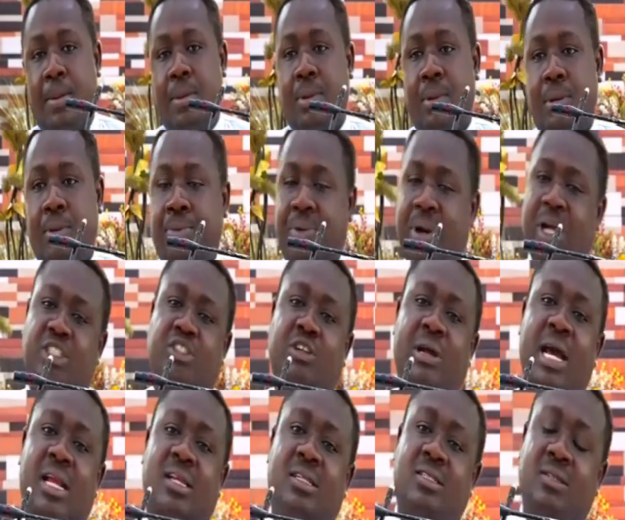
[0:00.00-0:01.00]

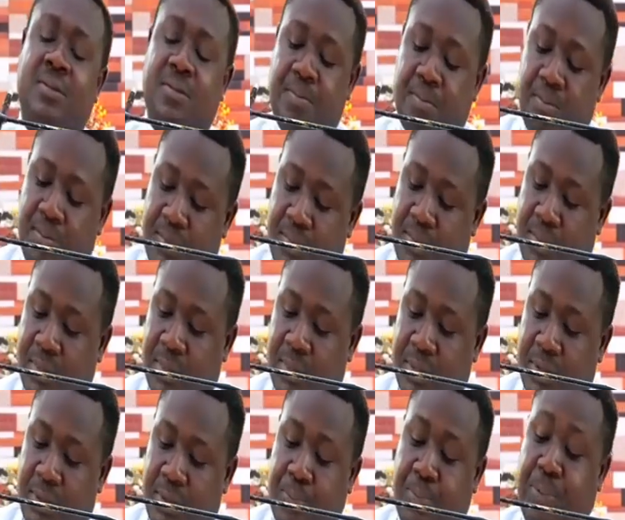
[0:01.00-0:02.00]
Brethren,
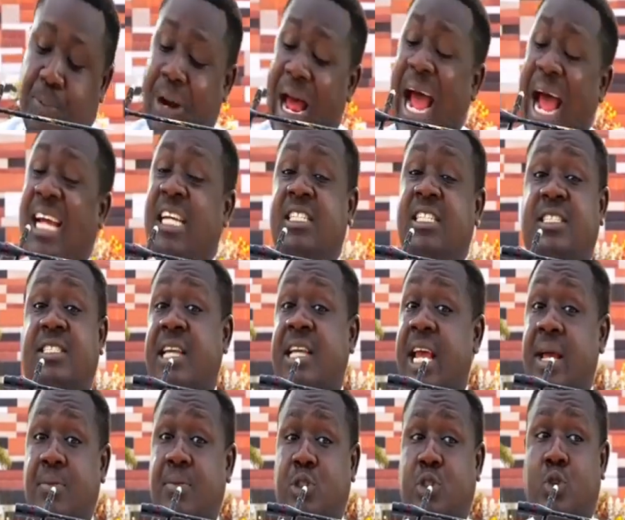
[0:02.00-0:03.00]
pride
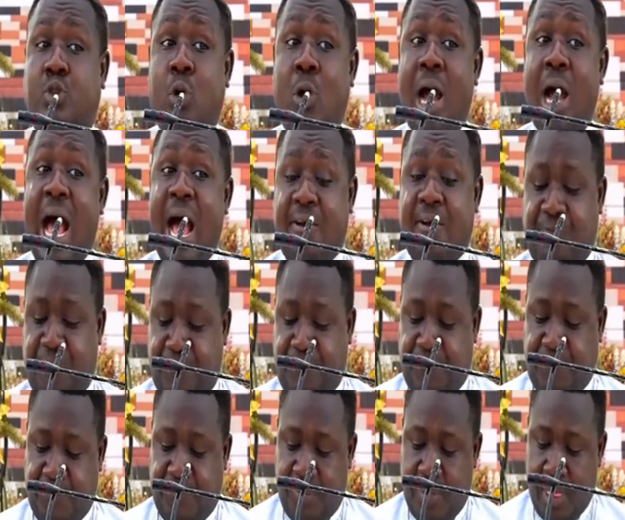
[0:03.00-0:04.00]
seems to have
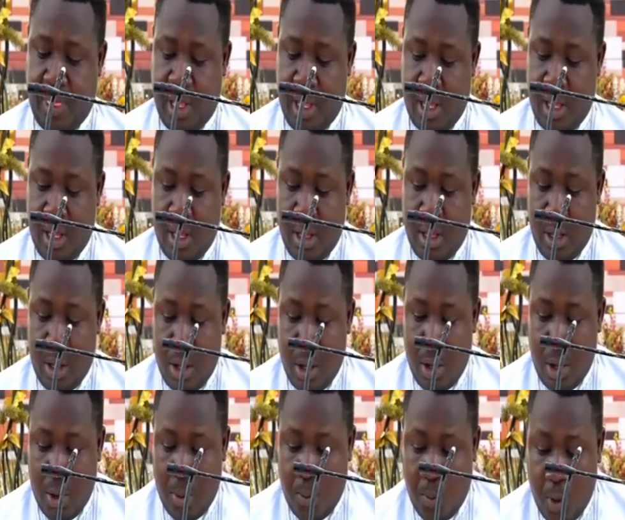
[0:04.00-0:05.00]

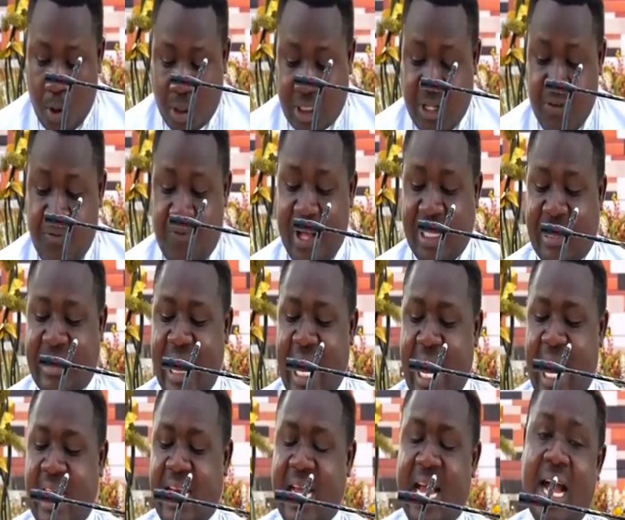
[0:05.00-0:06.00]

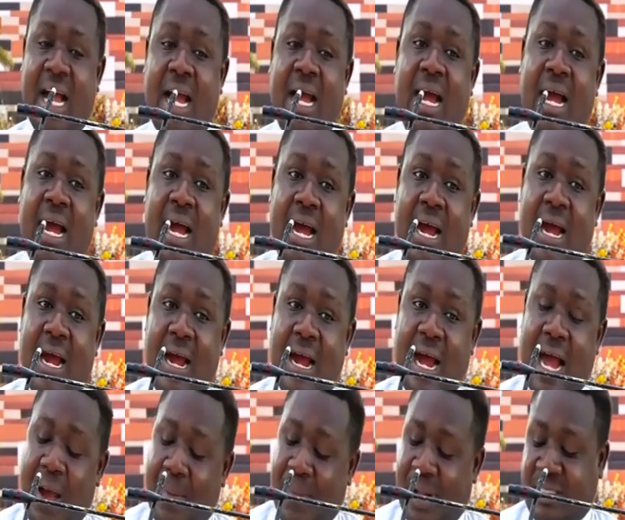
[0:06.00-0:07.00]
motivated
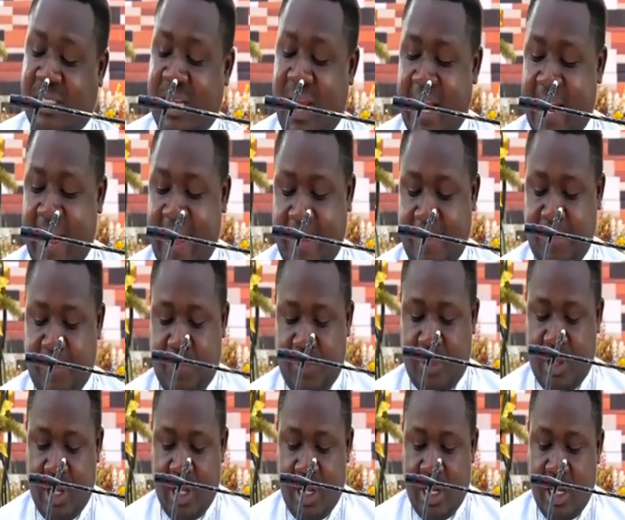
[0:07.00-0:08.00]
Amaziah
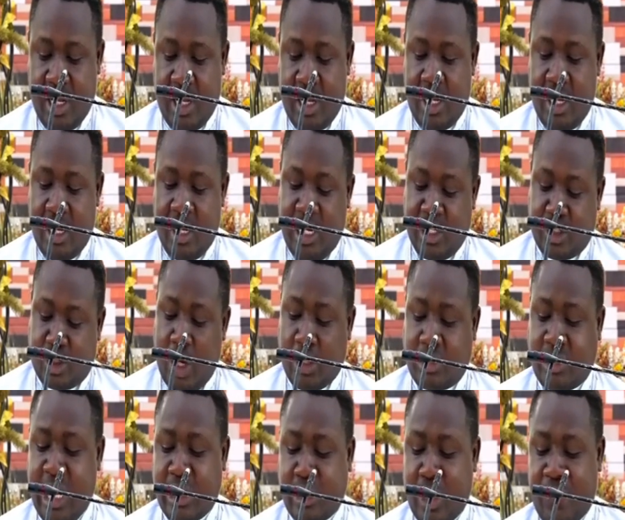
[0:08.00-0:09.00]
The
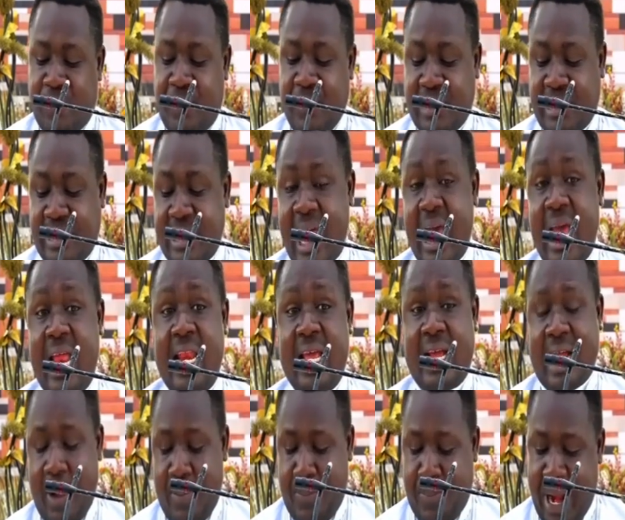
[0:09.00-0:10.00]
success of his early
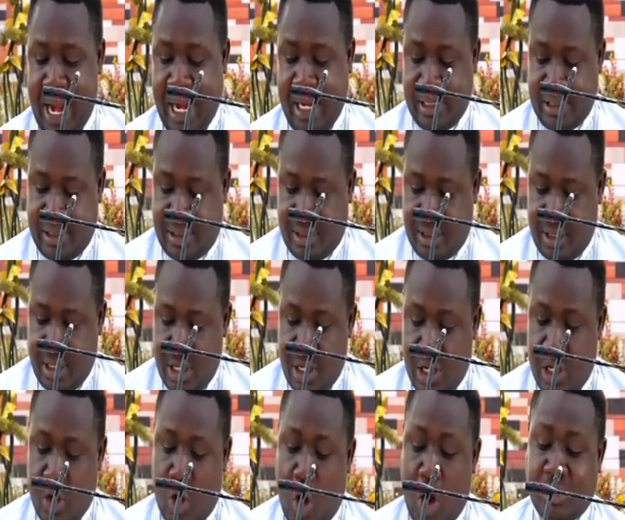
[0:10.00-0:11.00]
campaigns
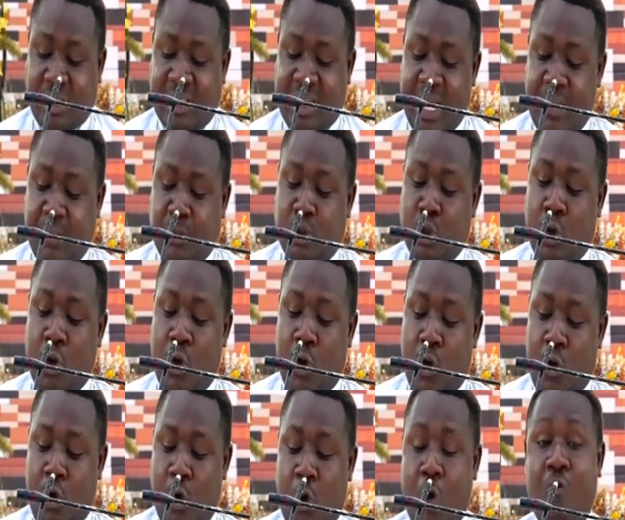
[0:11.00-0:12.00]
caused him to
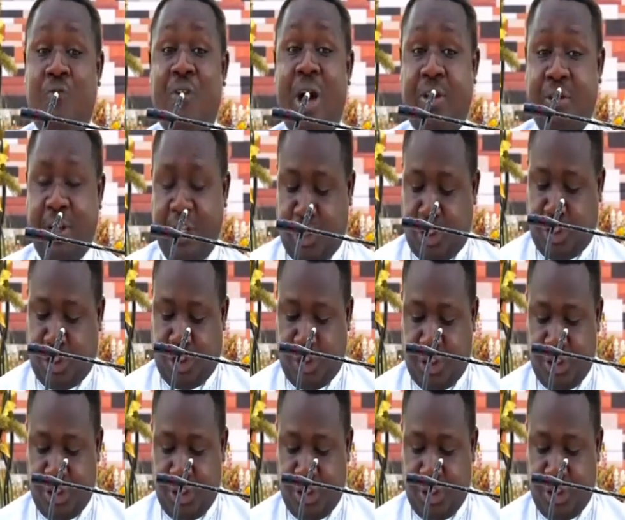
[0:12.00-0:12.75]
overreach.